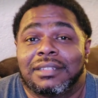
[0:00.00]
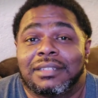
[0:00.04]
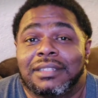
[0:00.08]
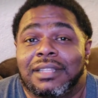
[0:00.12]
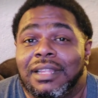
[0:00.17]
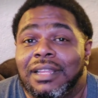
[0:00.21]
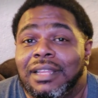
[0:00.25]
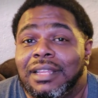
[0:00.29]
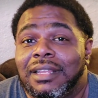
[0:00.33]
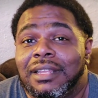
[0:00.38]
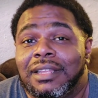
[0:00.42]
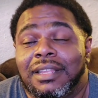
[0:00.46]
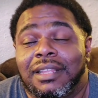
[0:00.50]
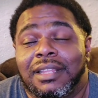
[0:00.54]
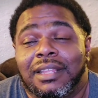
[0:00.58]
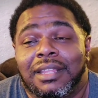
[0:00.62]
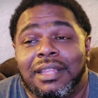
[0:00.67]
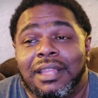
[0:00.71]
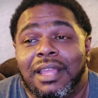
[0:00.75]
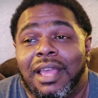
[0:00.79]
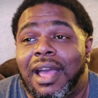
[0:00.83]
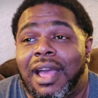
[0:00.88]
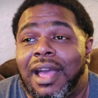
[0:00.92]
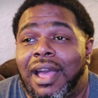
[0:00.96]
Like,
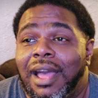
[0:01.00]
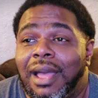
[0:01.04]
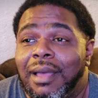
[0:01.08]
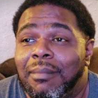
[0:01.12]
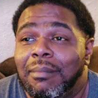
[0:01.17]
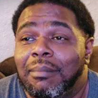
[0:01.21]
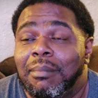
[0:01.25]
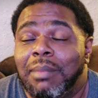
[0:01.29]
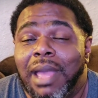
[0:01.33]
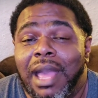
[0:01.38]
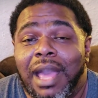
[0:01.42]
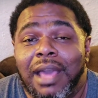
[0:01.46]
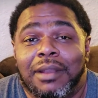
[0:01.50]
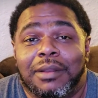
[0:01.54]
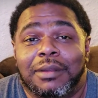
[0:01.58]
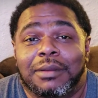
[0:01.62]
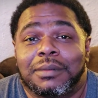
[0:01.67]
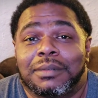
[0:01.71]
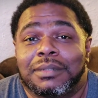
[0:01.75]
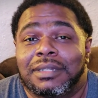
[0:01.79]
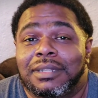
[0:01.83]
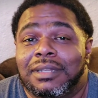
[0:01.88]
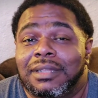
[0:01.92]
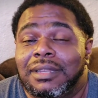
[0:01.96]
I
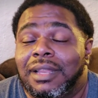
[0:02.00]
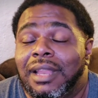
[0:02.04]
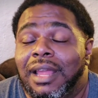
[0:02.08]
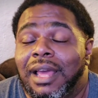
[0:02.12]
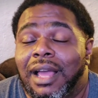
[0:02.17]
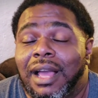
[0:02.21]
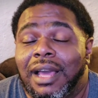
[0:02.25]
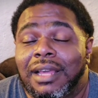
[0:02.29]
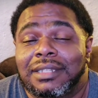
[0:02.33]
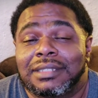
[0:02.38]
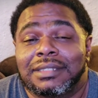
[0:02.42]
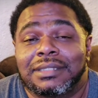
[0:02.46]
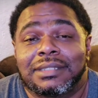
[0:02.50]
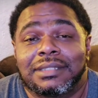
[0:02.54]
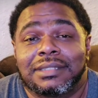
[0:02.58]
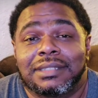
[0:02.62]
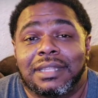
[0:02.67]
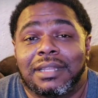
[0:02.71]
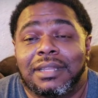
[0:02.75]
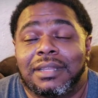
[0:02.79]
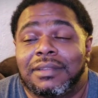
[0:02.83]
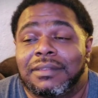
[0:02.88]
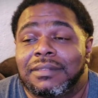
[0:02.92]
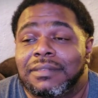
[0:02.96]
battle with a lot of
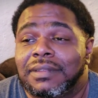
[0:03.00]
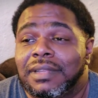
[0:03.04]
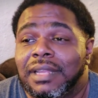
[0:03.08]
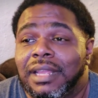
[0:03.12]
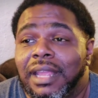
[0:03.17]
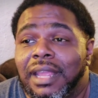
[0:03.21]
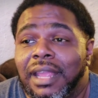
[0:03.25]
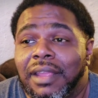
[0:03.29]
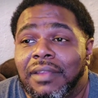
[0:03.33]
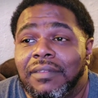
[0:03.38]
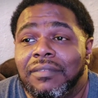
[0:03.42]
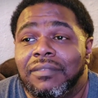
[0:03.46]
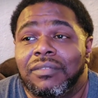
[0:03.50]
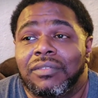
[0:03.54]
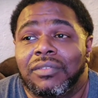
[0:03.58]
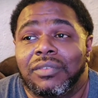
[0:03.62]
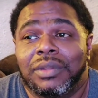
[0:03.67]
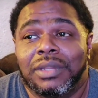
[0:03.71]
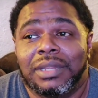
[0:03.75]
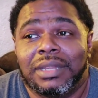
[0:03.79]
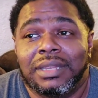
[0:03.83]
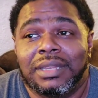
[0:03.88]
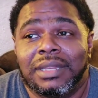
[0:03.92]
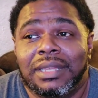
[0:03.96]
stuff
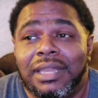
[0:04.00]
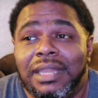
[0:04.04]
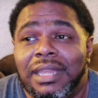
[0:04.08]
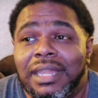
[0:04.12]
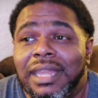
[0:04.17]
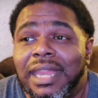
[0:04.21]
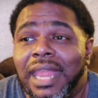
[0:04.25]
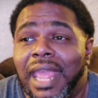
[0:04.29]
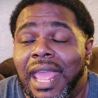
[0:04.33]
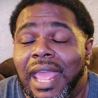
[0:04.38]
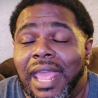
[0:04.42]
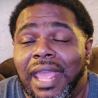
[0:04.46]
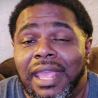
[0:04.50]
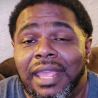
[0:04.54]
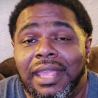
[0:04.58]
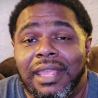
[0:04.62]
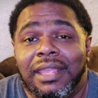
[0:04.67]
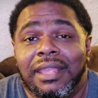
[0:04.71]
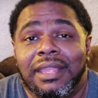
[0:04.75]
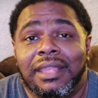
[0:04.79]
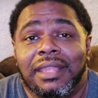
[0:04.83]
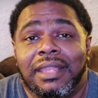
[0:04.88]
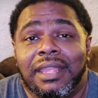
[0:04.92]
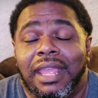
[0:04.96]
every
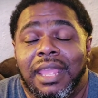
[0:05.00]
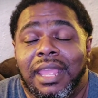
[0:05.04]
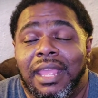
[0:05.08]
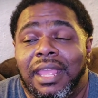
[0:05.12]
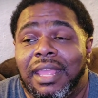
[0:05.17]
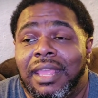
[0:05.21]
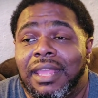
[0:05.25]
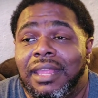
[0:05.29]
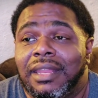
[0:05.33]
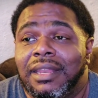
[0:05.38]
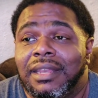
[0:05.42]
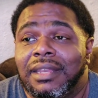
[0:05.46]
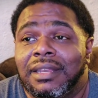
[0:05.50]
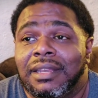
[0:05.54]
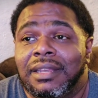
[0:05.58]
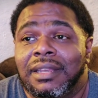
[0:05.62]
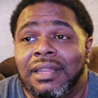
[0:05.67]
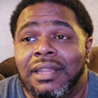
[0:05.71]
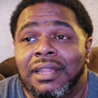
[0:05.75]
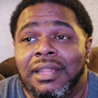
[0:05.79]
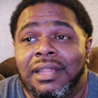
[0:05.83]
day. And